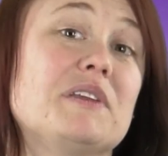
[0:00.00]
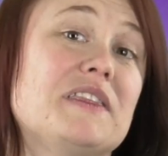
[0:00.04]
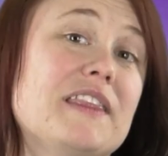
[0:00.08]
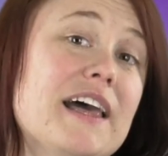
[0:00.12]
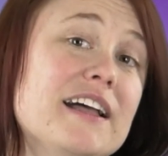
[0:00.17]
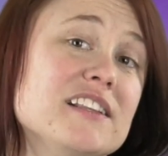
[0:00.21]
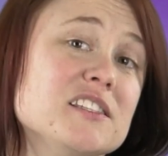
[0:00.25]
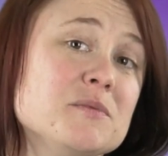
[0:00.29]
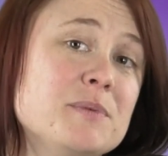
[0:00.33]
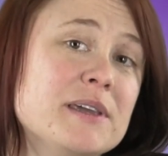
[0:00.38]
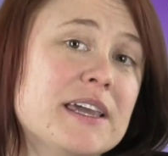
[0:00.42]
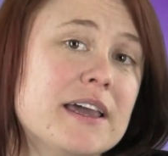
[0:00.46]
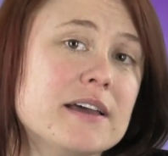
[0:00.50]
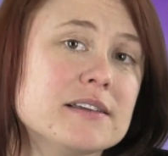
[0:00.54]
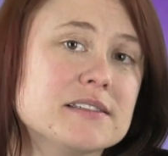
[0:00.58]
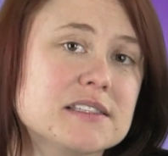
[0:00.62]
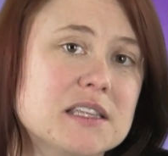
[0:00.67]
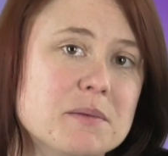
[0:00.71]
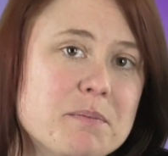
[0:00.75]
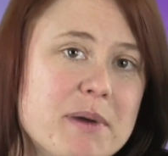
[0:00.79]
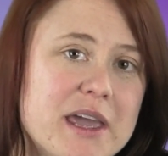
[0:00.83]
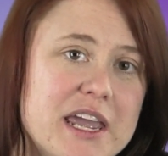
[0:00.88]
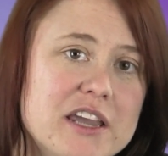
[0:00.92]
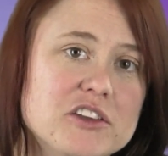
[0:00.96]
But that's
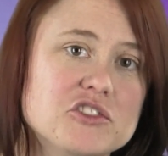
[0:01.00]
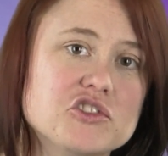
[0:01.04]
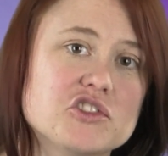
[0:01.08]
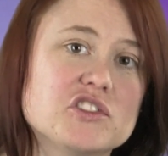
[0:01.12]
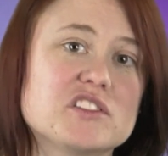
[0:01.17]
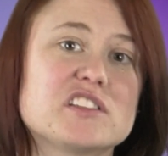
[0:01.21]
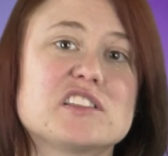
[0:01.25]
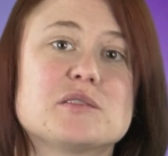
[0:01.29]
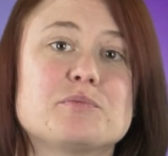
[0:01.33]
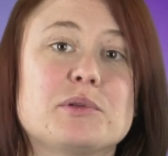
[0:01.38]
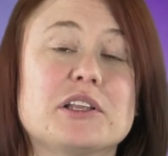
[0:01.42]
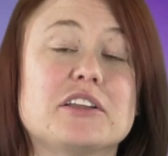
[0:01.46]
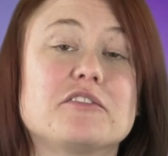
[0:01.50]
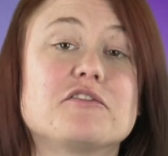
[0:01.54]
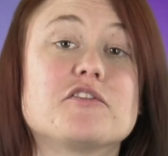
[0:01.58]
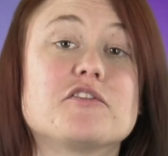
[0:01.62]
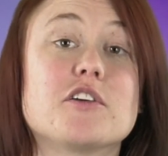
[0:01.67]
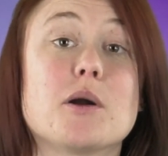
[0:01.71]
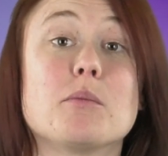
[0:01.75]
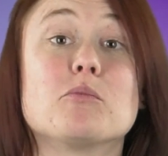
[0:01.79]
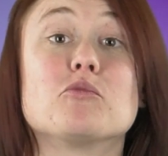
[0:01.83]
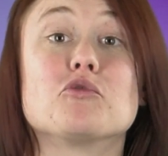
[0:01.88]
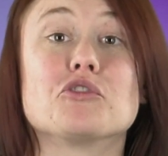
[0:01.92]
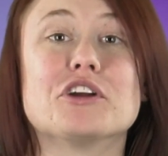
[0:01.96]
because the patient split
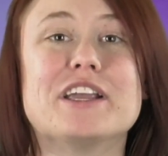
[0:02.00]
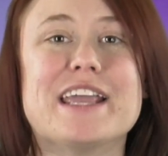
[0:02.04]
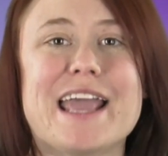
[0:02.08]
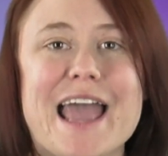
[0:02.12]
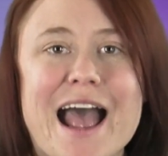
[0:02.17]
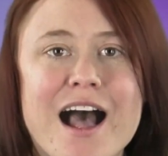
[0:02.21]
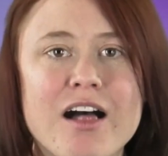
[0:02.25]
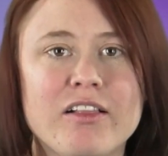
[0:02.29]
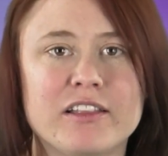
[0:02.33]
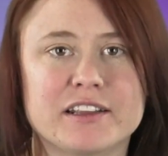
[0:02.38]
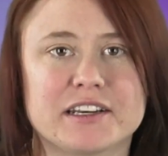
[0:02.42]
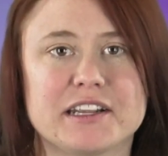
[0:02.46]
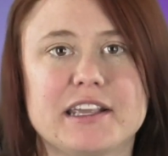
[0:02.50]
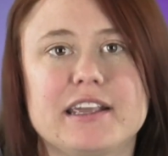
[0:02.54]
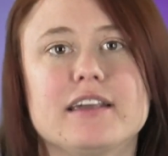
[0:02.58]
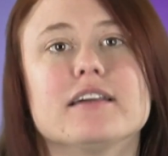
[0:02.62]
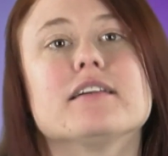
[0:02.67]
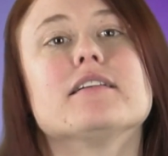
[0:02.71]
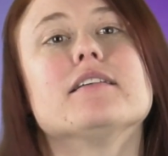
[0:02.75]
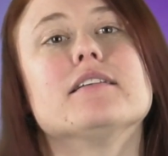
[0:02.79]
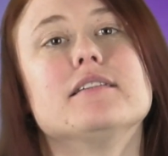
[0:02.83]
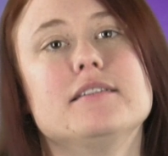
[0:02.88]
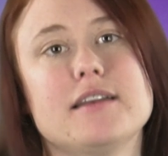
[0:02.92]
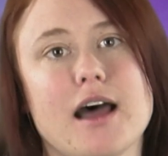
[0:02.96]
from reality,
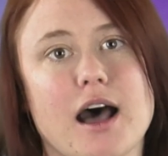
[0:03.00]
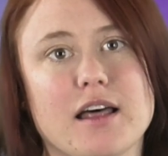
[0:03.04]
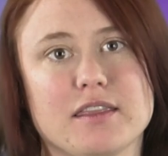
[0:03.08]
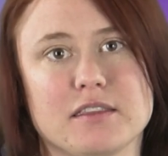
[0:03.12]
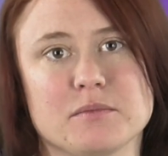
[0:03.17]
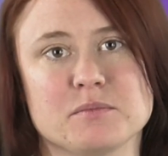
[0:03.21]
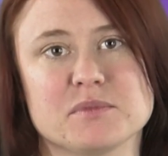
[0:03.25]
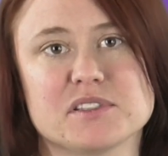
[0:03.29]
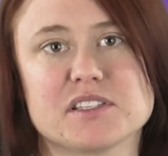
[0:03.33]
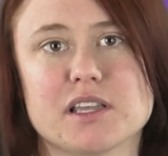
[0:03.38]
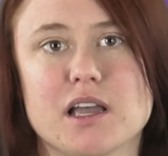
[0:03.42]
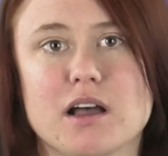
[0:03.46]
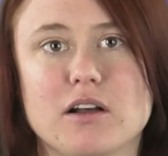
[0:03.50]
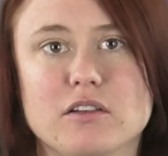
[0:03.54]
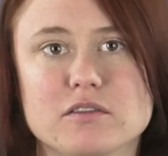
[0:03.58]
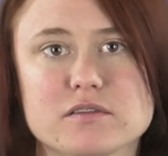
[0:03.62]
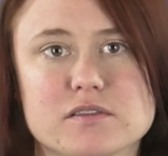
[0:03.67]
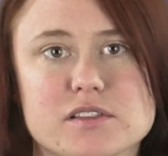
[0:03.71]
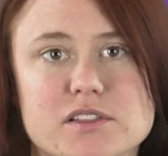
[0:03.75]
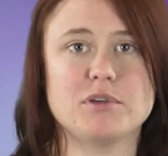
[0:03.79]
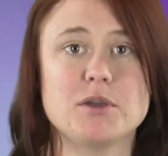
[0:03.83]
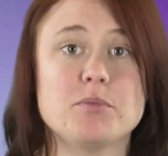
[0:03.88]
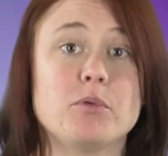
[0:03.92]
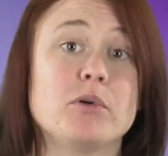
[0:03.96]
not
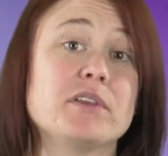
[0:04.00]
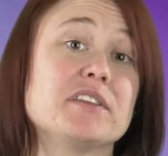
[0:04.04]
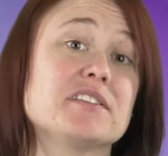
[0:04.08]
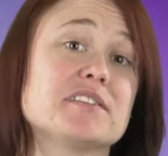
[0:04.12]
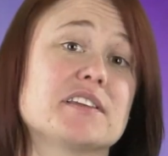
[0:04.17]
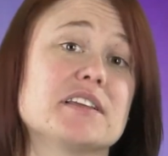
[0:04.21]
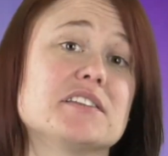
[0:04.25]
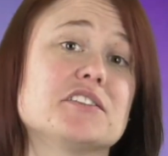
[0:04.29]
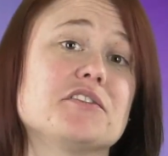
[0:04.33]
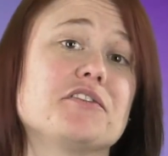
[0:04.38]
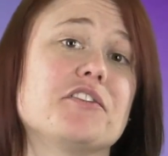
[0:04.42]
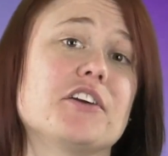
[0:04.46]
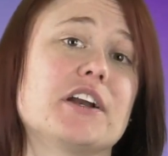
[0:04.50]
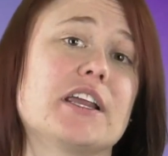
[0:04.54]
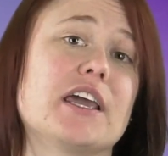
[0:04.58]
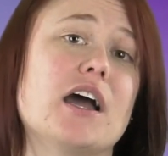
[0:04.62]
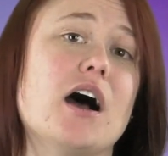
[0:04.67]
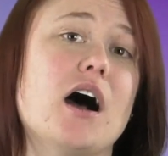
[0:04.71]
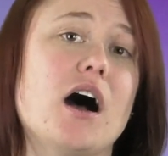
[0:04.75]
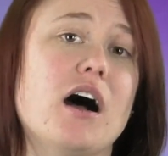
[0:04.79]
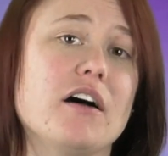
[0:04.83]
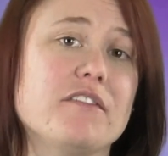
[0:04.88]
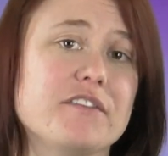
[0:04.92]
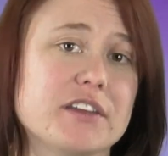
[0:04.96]
themselves. People with
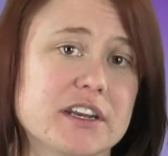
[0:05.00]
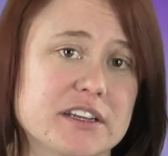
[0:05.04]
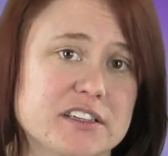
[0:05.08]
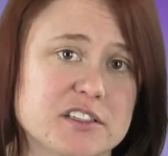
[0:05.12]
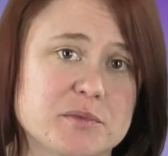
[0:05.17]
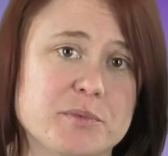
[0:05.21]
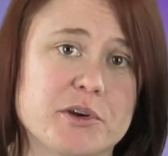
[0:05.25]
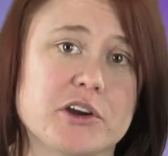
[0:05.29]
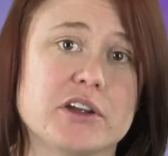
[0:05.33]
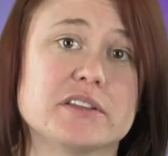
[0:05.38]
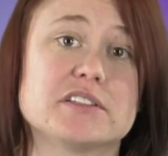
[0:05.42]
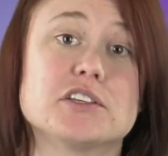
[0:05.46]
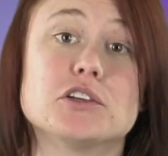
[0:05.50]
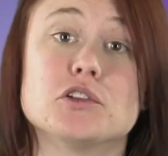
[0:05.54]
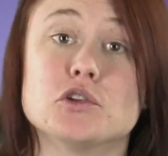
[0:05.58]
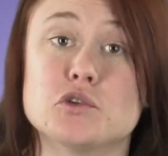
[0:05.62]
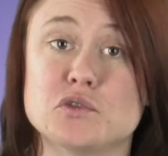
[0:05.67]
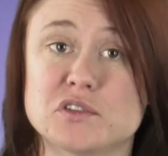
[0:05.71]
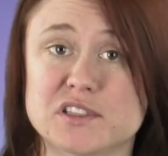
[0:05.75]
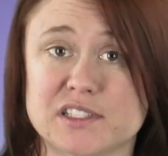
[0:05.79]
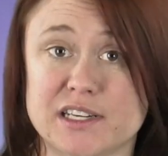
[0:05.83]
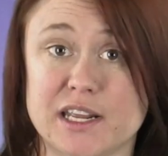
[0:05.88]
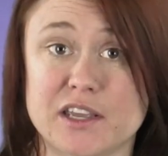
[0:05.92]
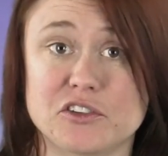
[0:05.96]
schizophrenia often experience
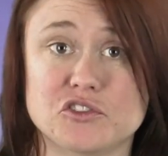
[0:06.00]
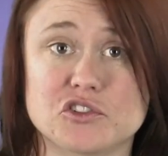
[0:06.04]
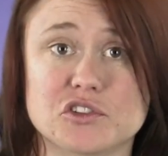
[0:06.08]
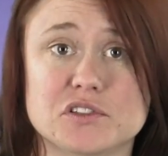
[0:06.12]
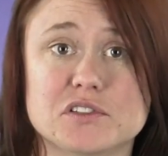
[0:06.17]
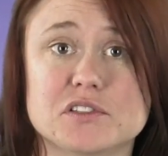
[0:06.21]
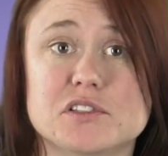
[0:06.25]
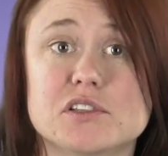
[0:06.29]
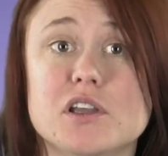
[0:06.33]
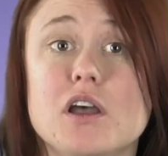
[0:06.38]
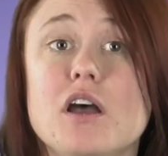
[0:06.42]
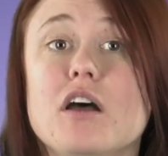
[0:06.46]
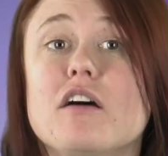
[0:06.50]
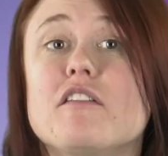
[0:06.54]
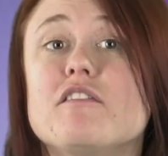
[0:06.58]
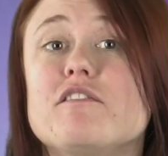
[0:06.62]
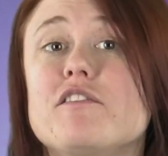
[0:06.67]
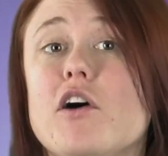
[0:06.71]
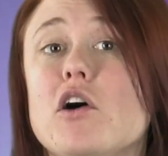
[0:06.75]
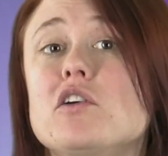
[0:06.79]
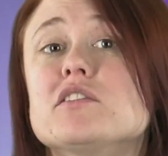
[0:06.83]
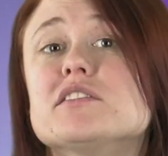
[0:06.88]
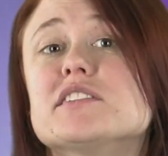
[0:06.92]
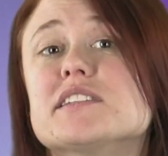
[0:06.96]
hallucinations,
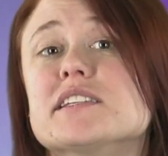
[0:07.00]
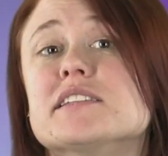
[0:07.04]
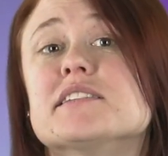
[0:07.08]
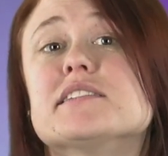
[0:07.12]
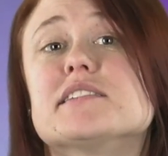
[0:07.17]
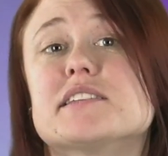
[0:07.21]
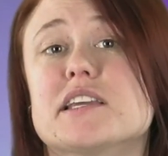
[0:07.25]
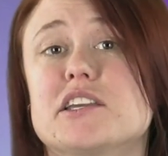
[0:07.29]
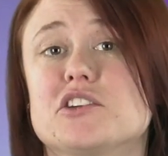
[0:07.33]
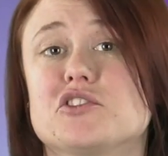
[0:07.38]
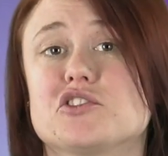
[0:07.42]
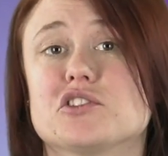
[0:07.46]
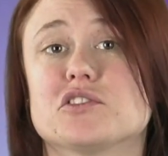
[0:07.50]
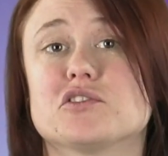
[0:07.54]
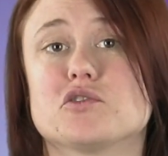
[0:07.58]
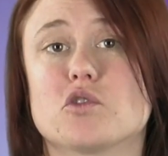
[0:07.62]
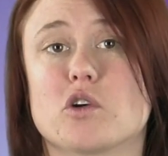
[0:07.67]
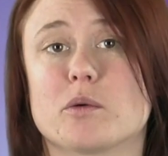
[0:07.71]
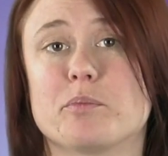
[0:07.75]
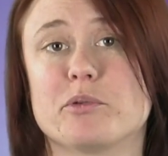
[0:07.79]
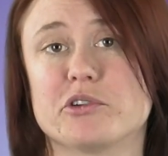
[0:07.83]
false sensations, or